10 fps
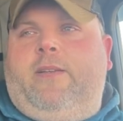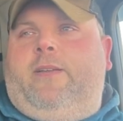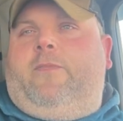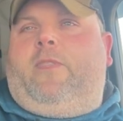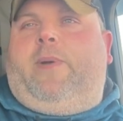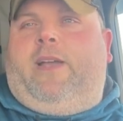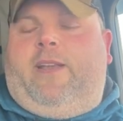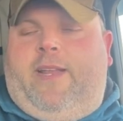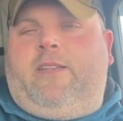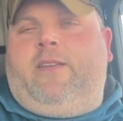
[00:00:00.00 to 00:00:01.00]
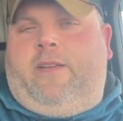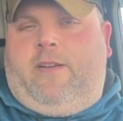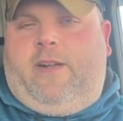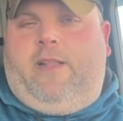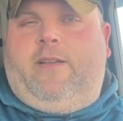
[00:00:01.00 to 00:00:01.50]
with about an
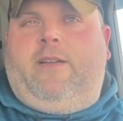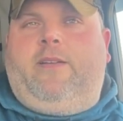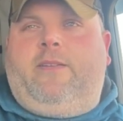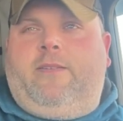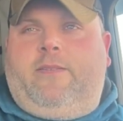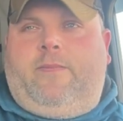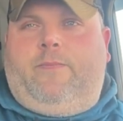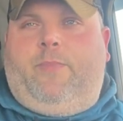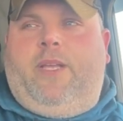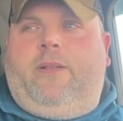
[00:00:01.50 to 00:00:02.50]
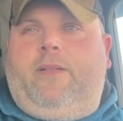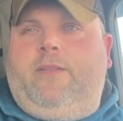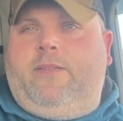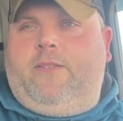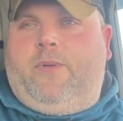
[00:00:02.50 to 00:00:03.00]
$1,800 bill
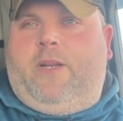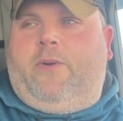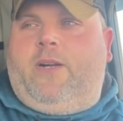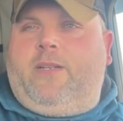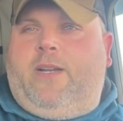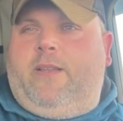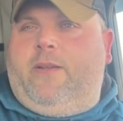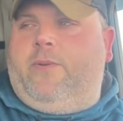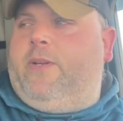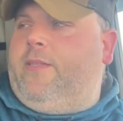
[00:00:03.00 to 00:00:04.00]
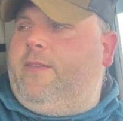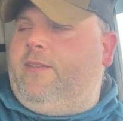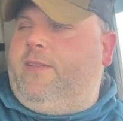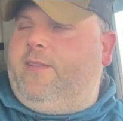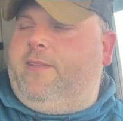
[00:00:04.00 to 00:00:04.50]
is what I walked out of there with.
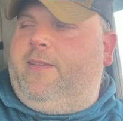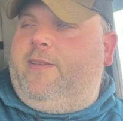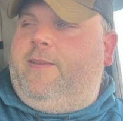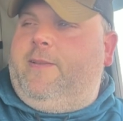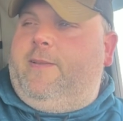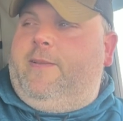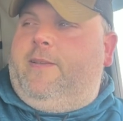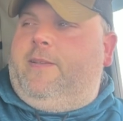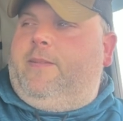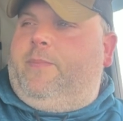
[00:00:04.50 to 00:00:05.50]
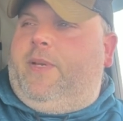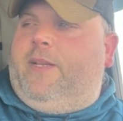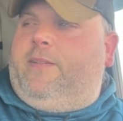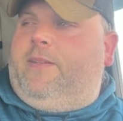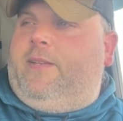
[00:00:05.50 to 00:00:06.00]

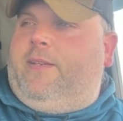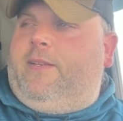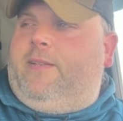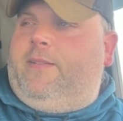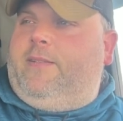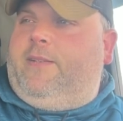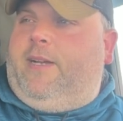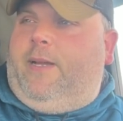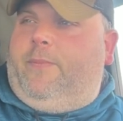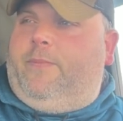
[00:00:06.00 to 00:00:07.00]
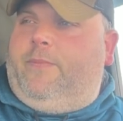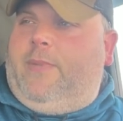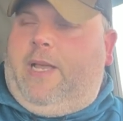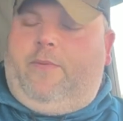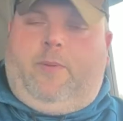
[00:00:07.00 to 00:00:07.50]
But I'm
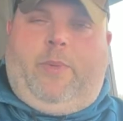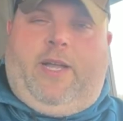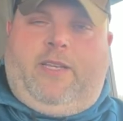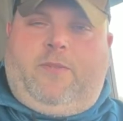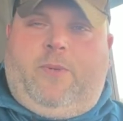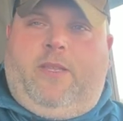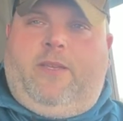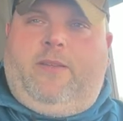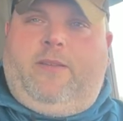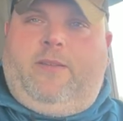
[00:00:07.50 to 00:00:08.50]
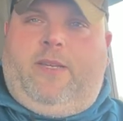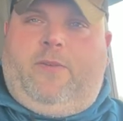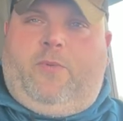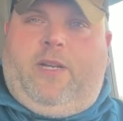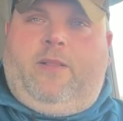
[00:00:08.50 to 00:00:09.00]
having a blast with it
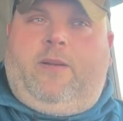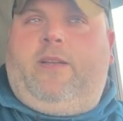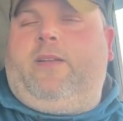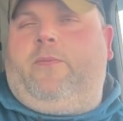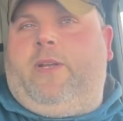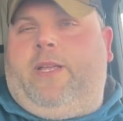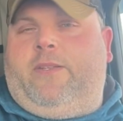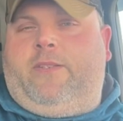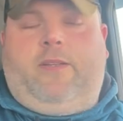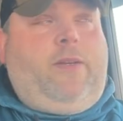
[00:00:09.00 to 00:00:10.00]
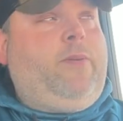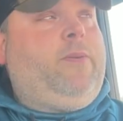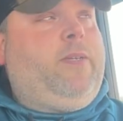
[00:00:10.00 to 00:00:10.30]
and relearning what I used to know.